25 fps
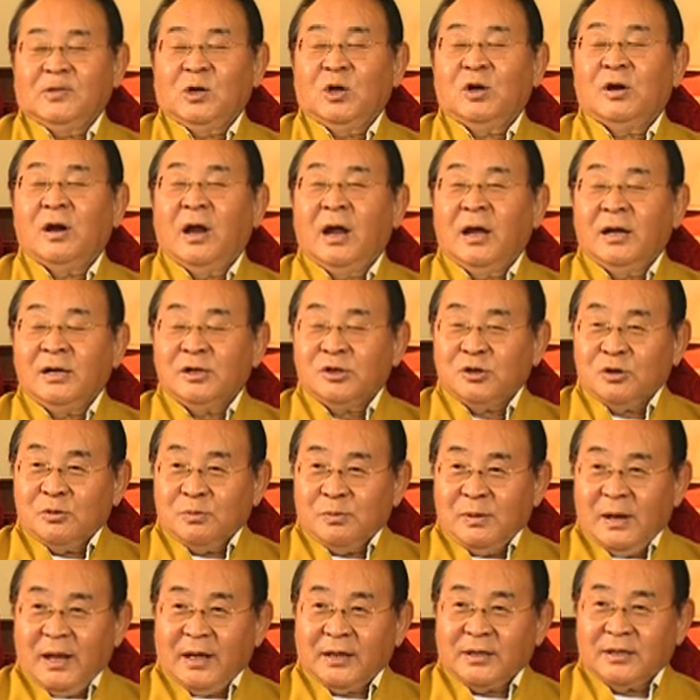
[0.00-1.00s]
Grant your
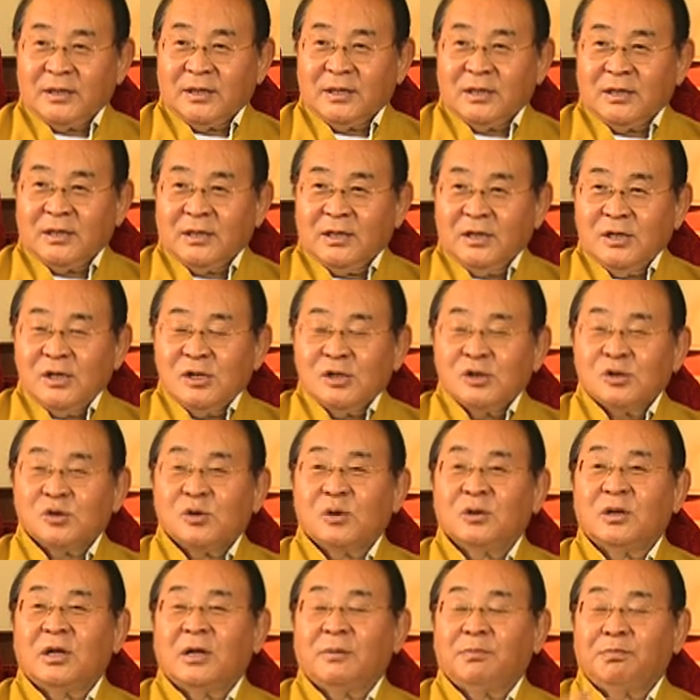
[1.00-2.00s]
blessing
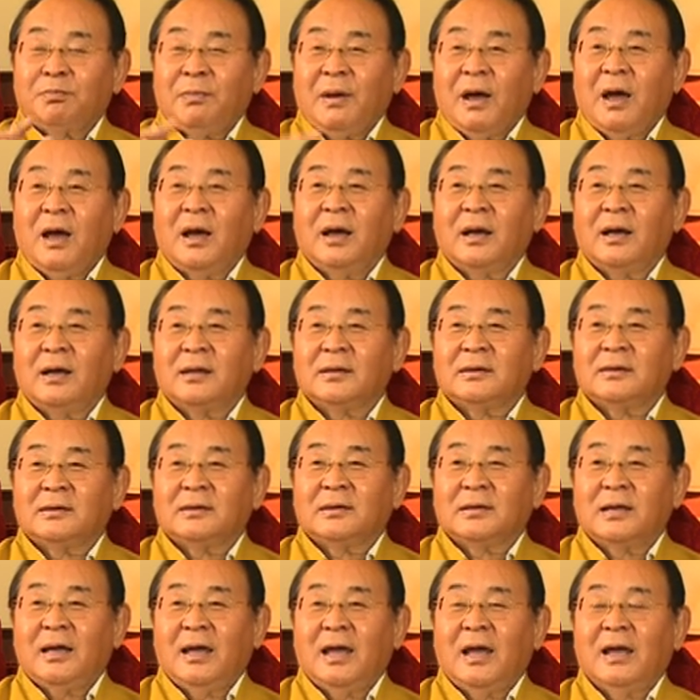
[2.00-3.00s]
so that path
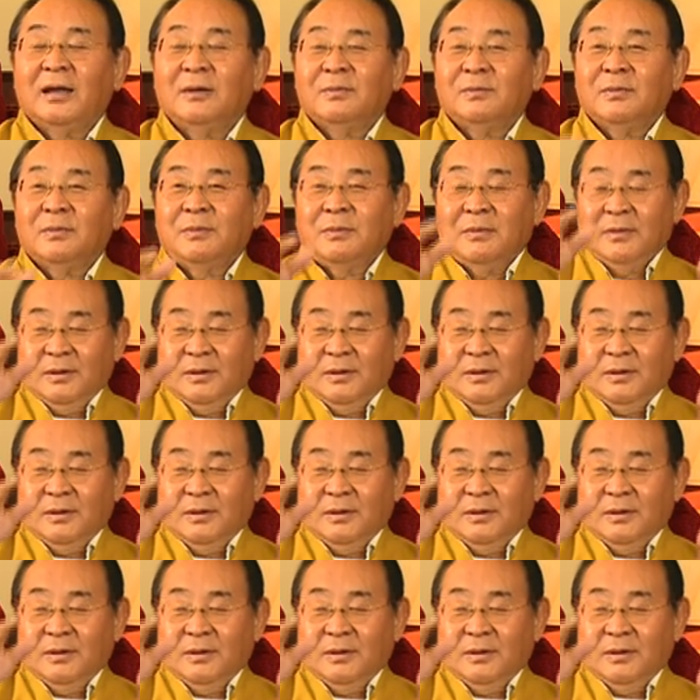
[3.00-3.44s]
and